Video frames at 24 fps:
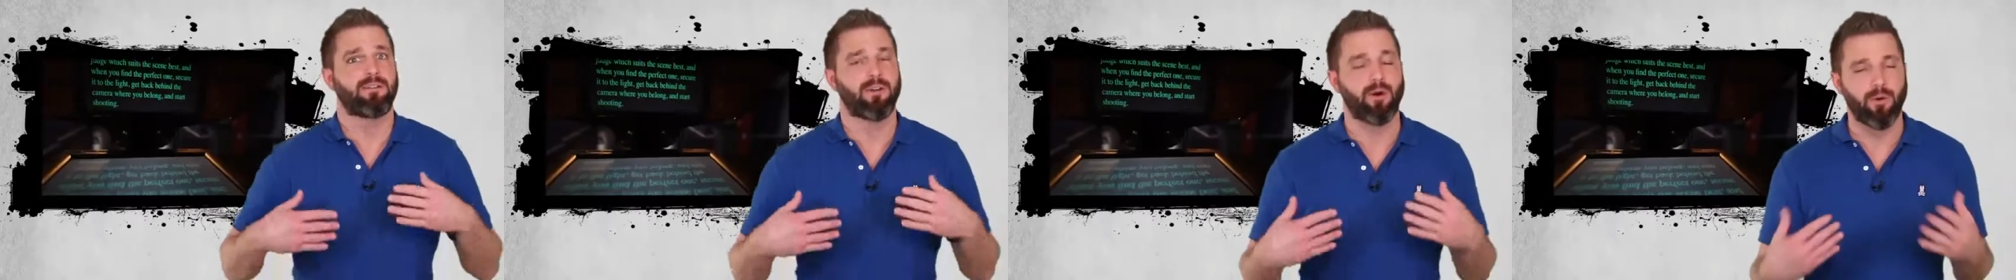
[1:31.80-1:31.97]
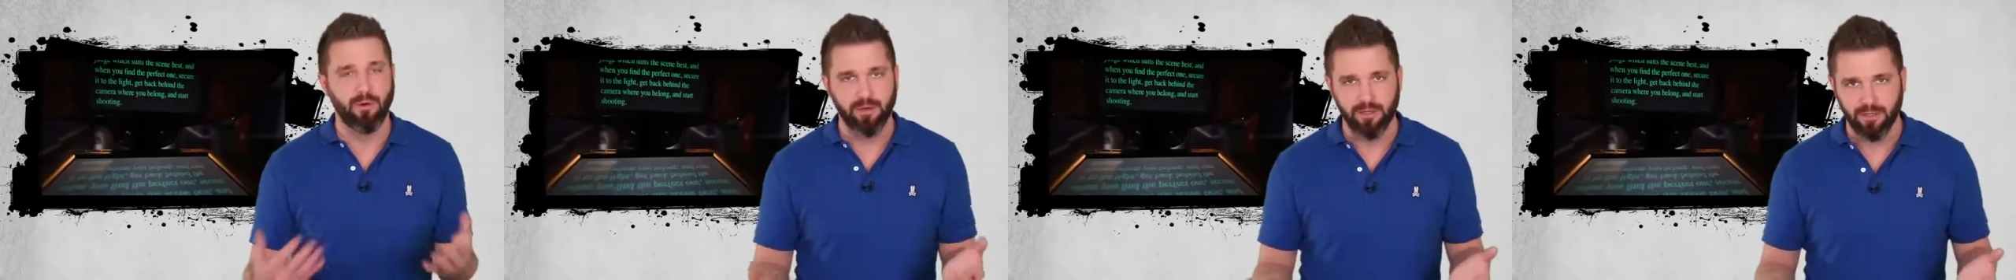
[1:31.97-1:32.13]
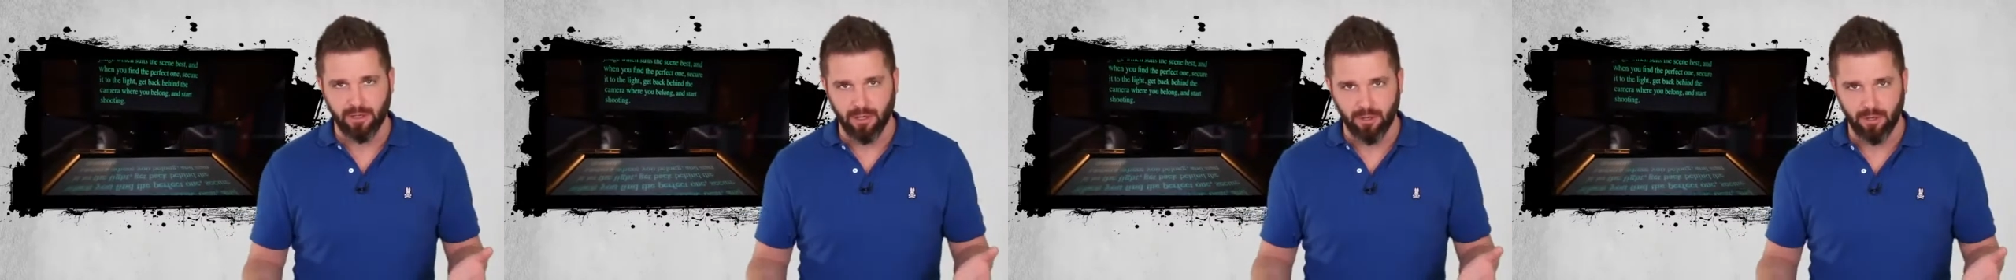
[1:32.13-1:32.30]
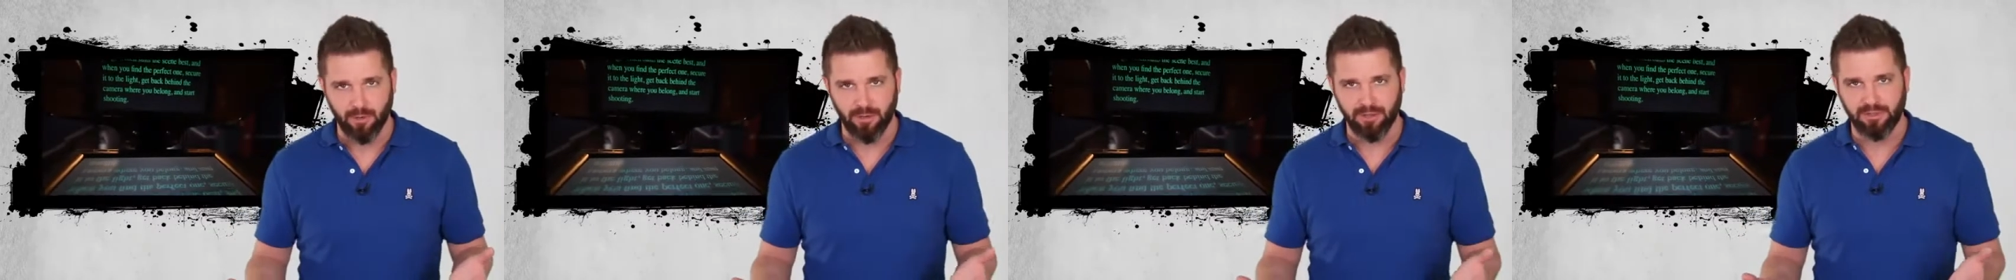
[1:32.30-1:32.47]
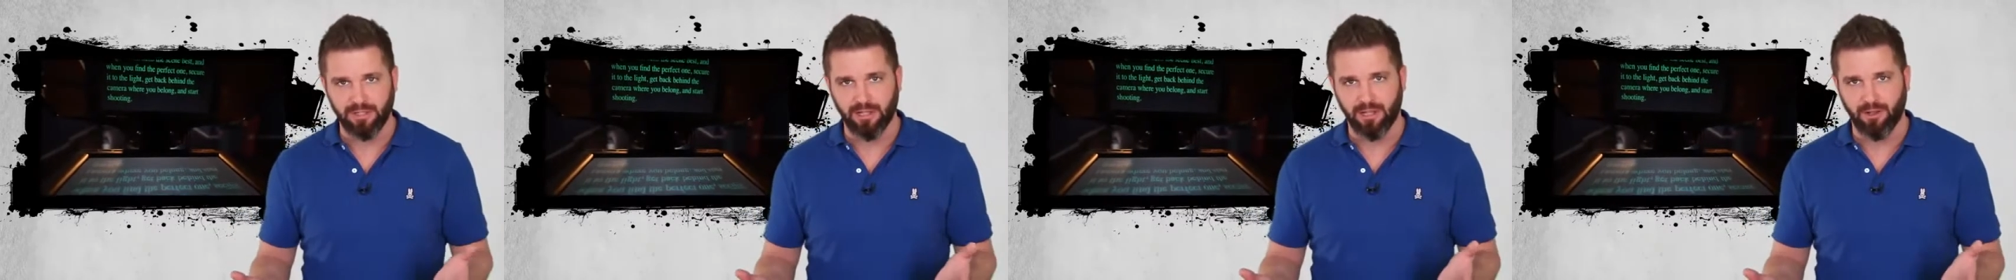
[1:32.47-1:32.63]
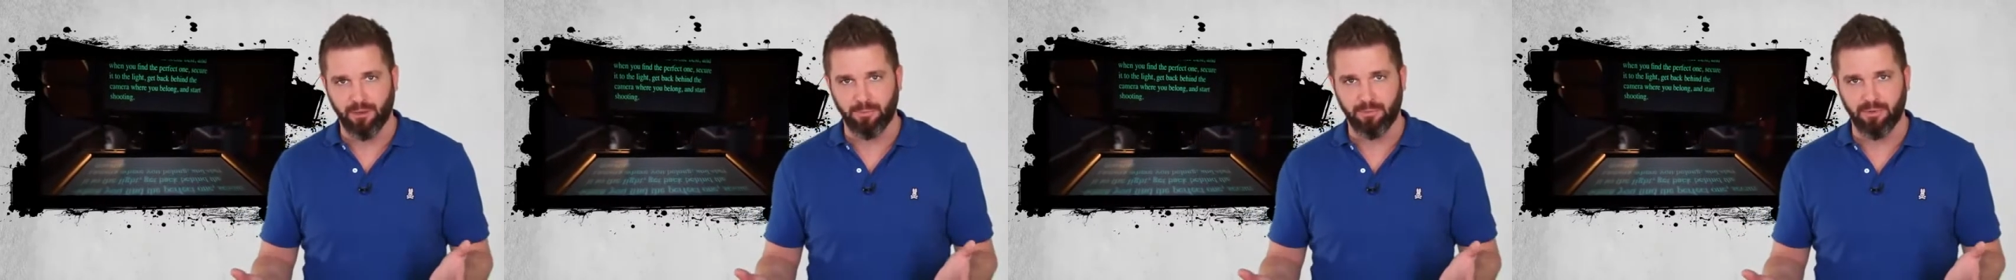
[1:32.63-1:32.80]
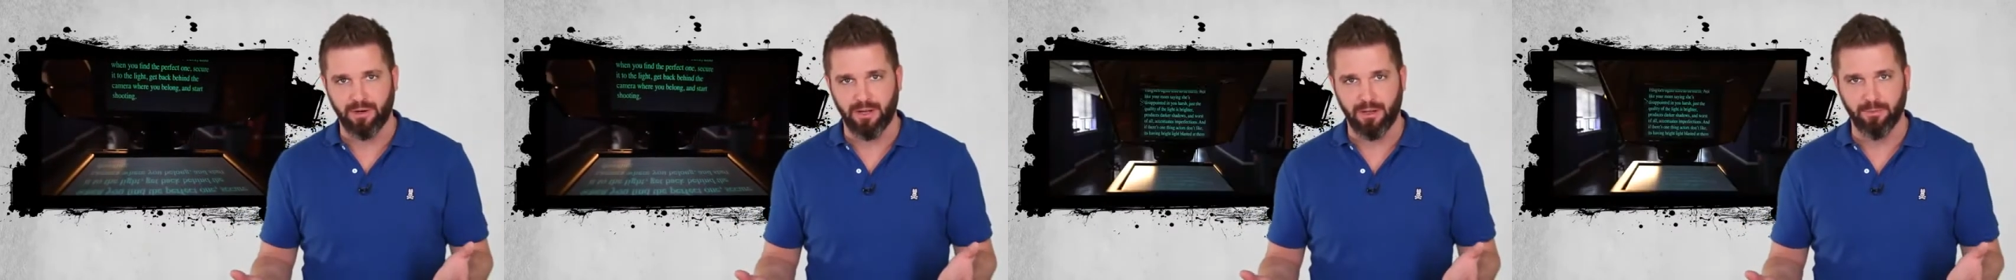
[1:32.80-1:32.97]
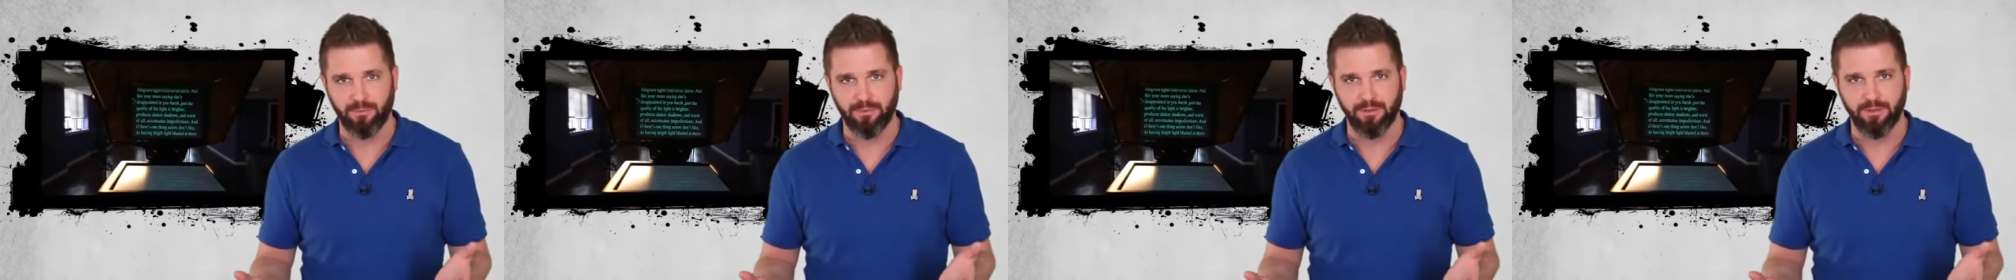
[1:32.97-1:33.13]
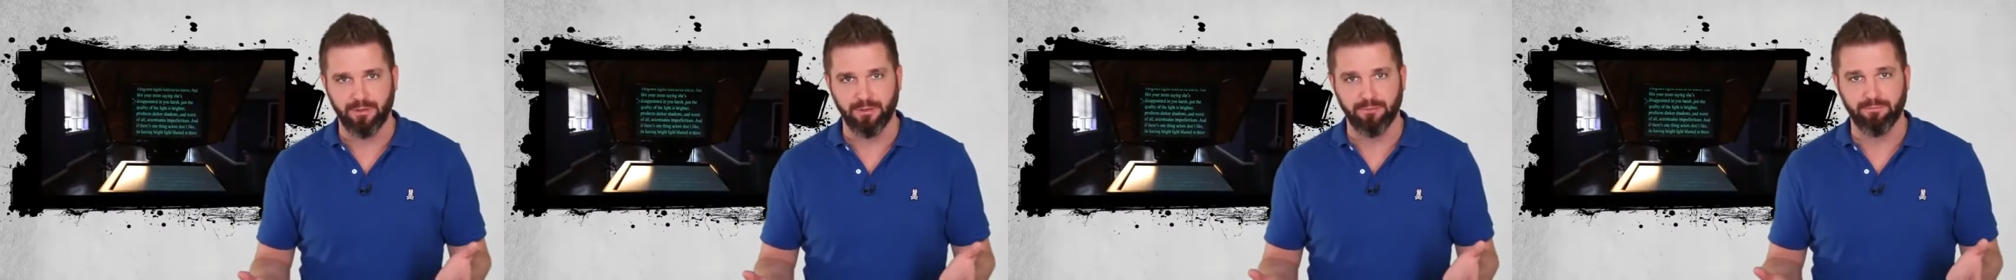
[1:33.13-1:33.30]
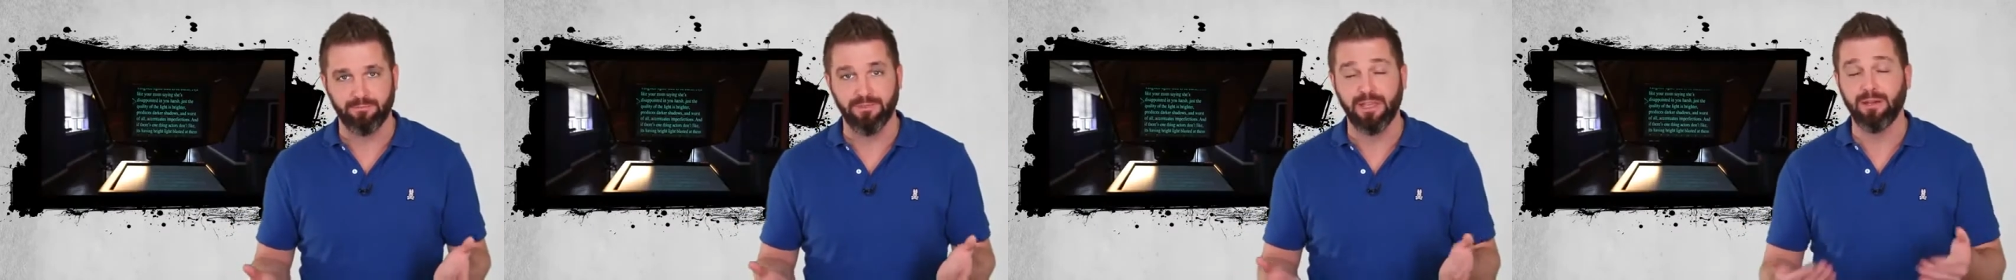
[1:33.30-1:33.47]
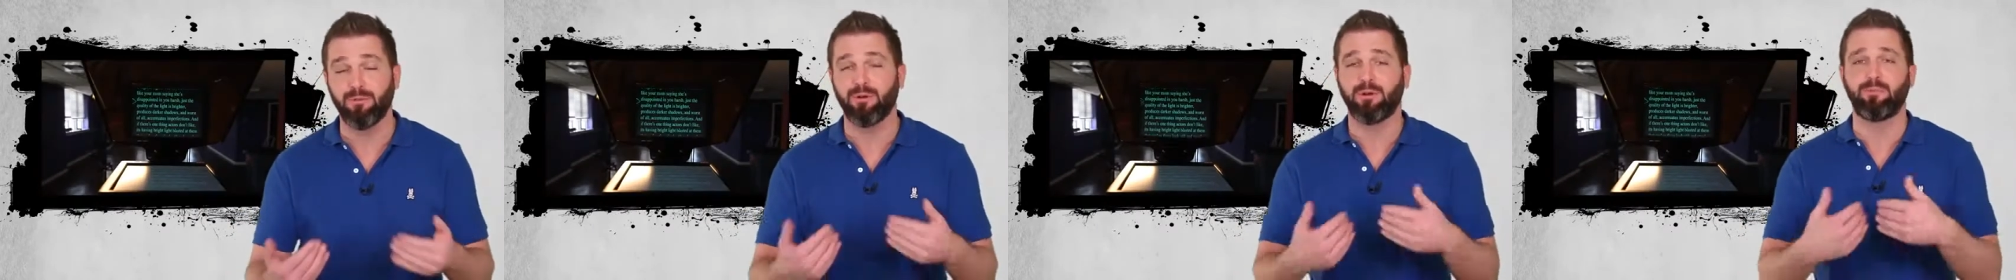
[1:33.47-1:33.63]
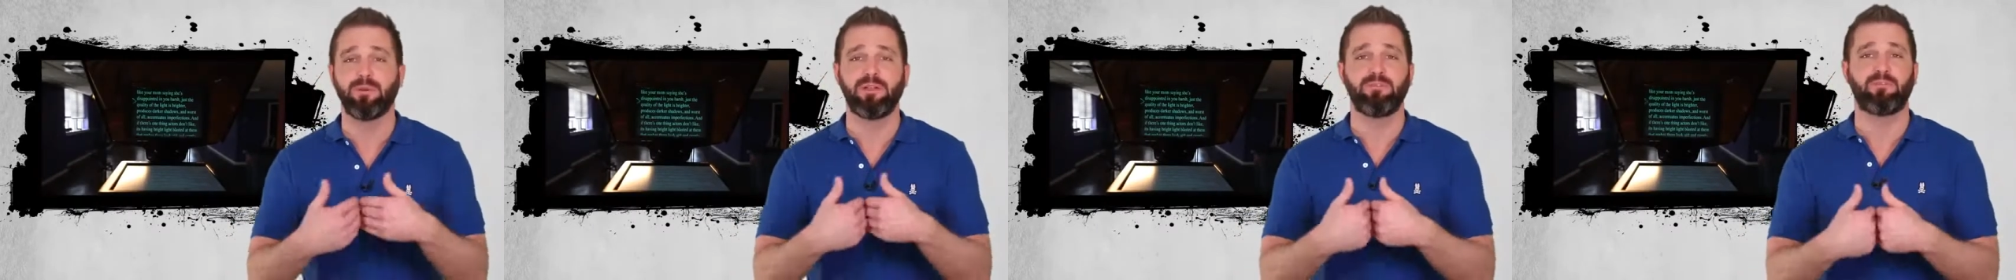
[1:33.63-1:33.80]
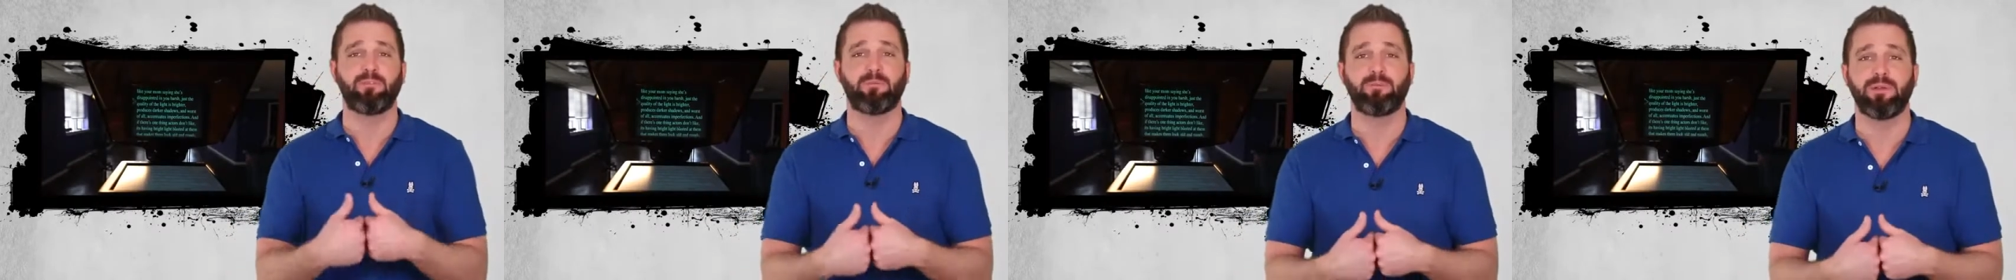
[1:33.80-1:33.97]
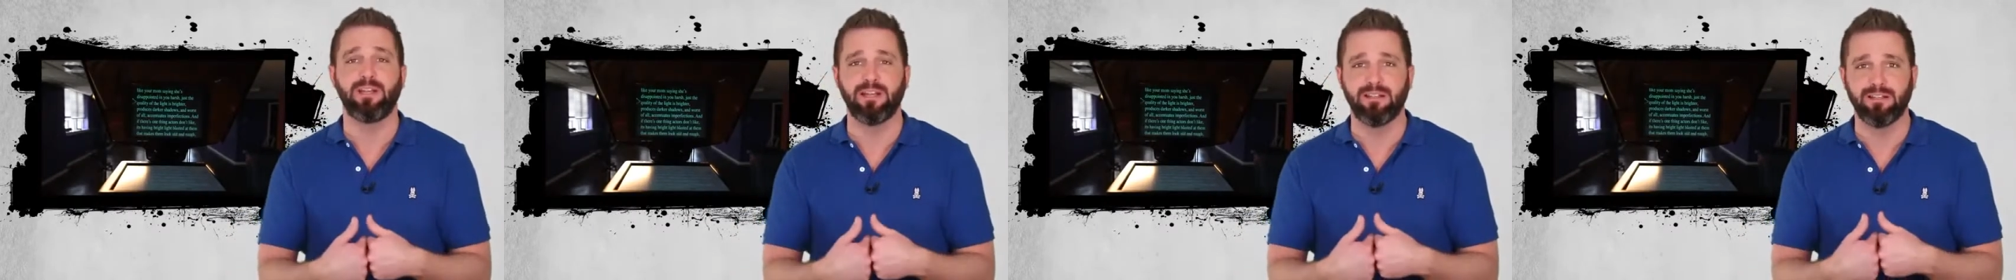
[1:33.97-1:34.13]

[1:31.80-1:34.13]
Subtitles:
going to go to a teleprompter. It will be for me